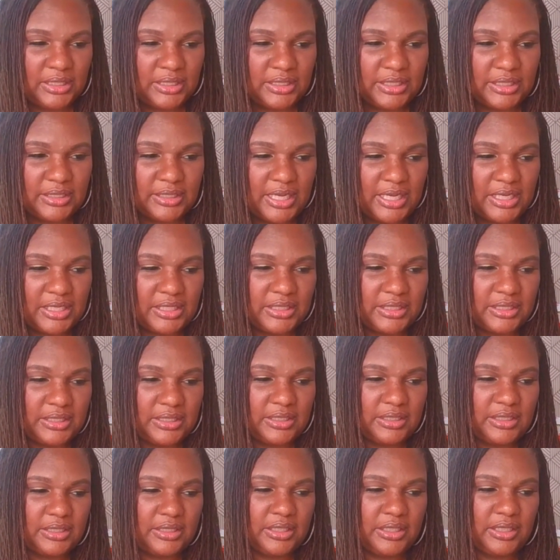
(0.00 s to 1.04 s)
that is
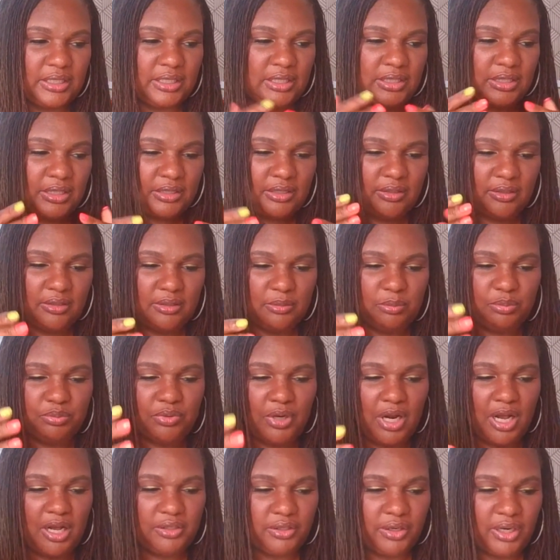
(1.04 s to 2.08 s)
the
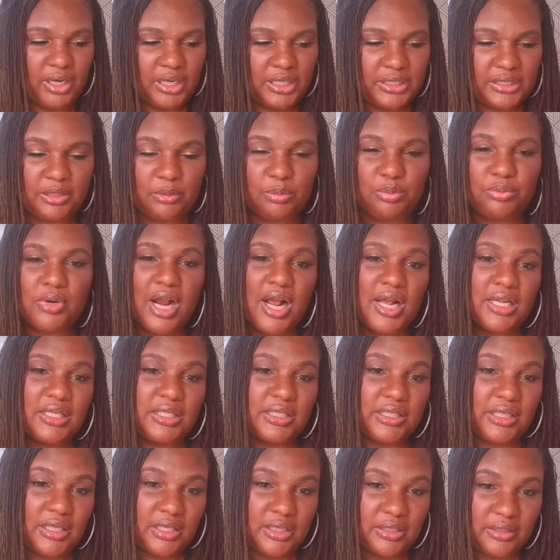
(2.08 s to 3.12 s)
progress, the
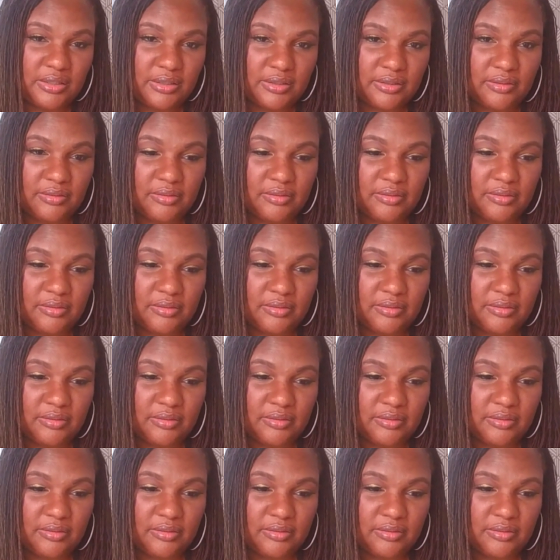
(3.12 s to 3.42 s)
process,